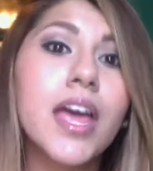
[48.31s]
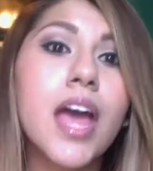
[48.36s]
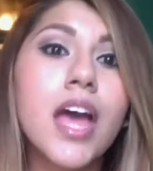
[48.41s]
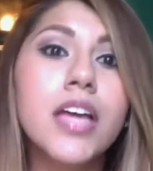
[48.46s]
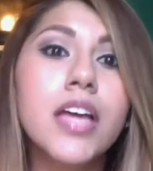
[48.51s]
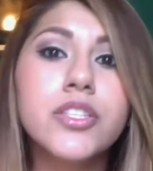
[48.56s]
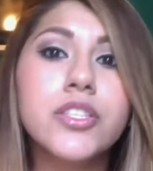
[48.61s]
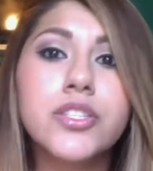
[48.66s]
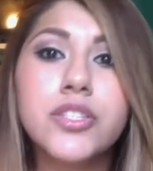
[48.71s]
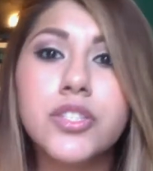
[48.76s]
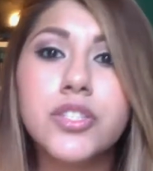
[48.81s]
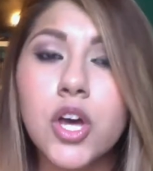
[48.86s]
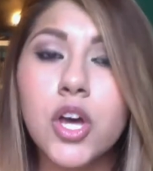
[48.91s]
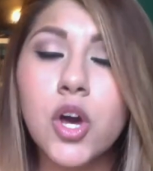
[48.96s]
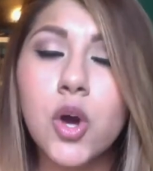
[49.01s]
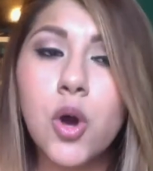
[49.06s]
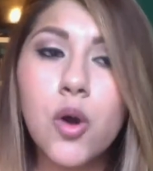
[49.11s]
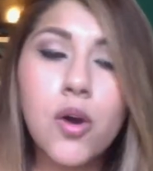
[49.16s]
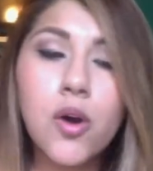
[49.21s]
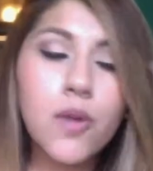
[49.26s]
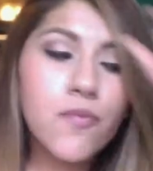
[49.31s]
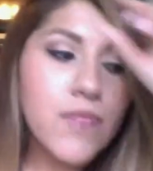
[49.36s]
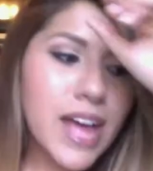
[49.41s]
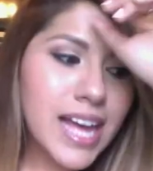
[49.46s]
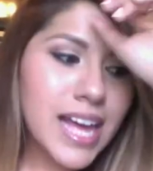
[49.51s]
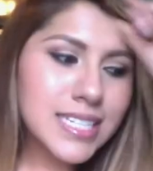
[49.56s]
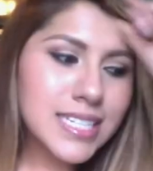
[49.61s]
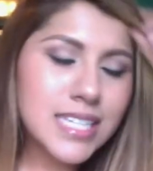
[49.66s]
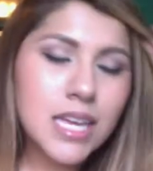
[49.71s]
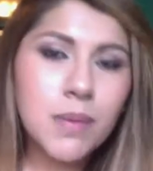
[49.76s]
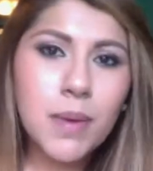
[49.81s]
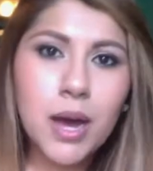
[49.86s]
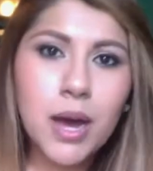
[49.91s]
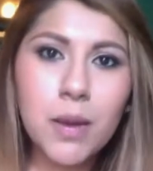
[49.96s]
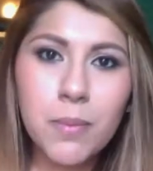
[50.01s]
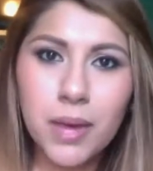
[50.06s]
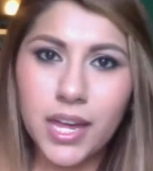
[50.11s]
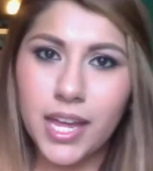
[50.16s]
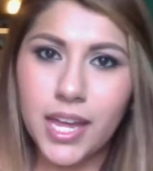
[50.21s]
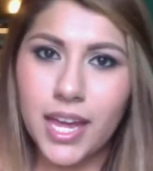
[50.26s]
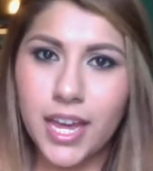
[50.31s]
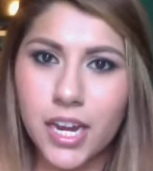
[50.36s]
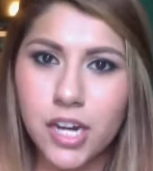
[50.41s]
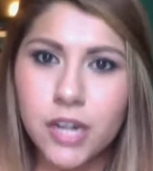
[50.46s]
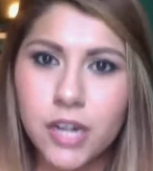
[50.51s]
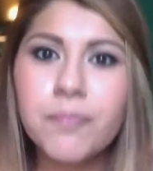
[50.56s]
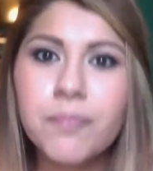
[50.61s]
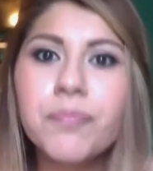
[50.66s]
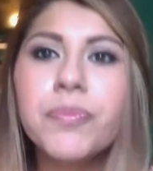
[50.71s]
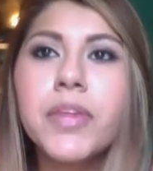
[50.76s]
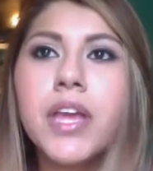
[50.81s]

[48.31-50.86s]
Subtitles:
So, facts about my hair.